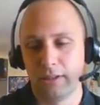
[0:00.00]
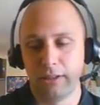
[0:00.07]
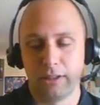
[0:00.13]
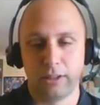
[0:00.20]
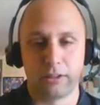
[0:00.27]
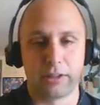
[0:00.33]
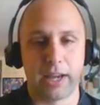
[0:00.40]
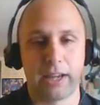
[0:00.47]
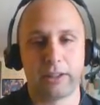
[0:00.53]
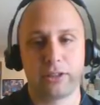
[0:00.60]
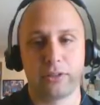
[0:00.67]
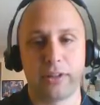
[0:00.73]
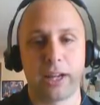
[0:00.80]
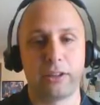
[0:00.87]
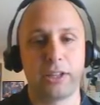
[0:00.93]
Okay,
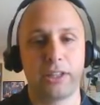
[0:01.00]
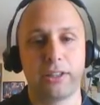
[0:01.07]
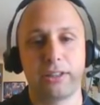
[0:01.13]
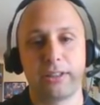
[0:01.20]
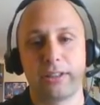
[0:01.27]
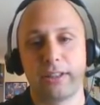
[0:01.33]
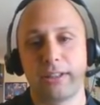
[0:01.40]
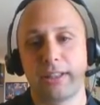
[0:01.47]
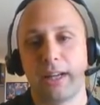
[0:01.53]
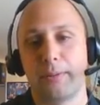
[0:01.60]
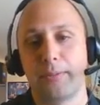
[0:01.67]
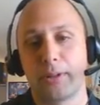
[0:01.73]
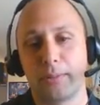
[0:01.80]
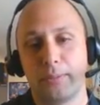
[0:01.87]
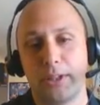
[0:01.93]
so not only does it help
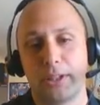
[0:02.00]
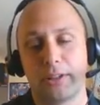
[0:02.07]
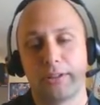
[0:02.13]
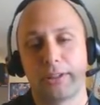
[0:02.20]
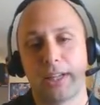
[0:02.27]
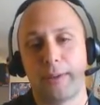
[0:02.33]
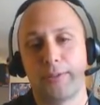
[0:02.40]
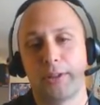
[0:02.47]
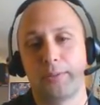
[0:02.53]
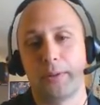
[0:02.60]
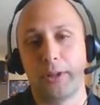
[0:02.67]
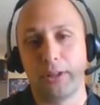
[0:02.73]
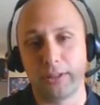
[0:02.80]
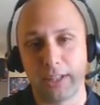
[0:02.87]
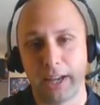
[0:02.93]
them complete their assignments,
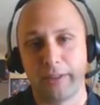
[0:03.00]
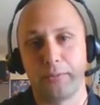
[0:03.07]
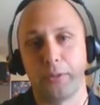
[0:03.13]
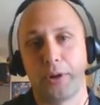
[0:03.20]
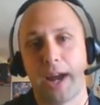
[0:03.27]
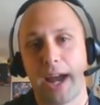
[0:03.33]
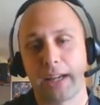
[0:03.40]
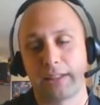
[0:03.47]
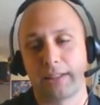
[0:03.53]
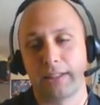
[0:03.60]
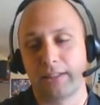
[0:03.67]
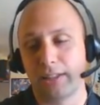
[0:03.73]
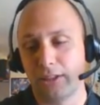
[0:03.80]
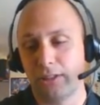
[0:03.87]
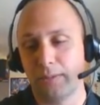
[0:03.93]
but because they have more
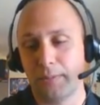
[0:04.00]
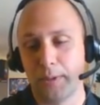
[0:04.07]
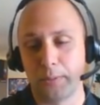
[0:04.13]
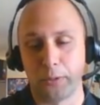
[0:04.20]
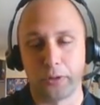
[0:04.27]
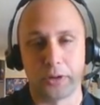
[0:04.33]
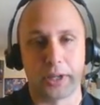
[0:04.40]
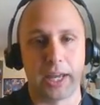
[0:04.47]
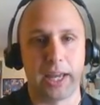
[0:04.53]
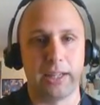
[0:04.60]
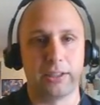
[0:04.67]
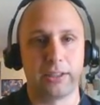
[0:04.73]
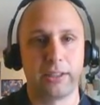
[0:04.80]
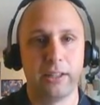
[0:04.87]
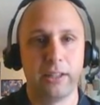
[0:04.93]
access, they should be more
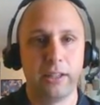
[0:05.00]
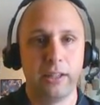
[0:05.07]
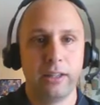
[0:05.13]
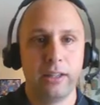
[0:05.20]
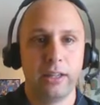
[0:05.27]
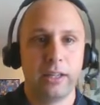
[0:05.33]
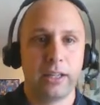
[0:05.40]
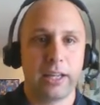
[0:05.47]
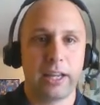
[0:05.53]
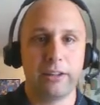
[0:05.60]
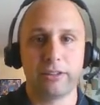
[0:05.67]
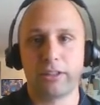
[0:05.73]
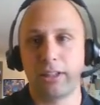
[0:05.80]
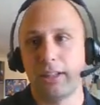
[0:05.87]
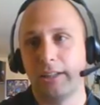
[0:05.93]
engaged.
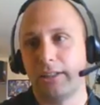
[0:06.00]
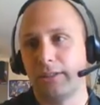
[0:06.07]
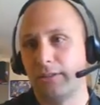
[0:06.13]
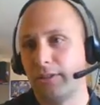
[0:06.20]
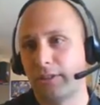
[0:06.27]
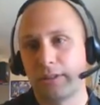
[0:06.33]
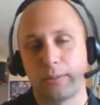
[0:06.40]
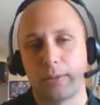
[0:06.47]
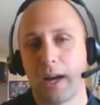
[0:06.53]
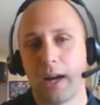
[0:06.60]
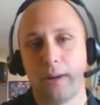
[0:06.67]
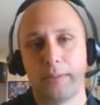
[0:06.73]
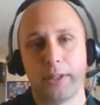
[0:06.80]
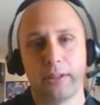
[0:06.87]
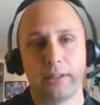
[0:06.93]
Here's the list of just some
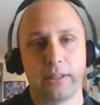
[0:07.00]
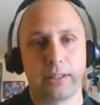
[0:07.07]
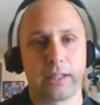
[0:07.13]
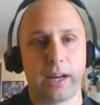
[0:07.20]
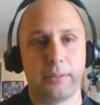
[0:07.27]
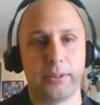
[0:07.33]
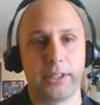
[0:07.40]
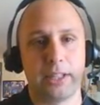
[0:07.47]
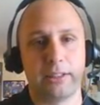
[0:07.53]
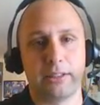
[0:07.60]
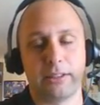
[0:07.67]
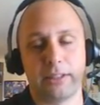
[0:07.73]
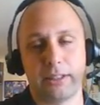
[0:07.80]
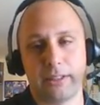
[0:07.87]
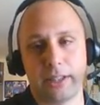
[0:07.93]
common
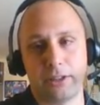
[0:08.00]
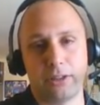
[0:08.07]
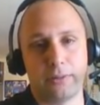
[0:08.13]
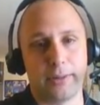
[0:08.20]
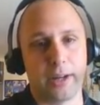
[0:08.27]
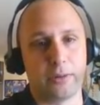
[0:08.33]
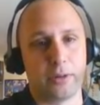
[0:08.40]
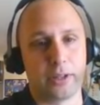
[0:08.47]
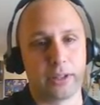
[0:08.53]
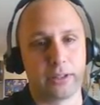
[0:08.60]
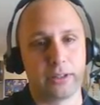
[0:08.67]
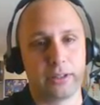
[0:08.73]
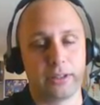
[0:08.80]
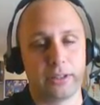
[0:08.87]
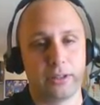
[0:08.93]
accommodations that you might
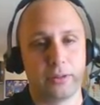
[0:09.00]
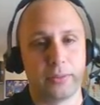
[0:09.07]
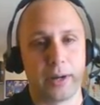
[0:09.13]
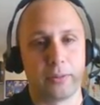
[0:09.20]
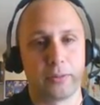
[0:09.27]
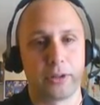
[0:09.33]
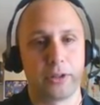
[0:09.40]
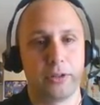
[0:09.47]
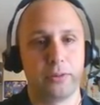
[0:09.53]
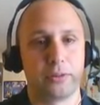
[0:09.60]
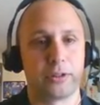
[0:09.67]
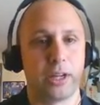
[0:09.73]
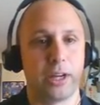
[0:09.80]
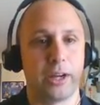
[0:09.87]
want to use,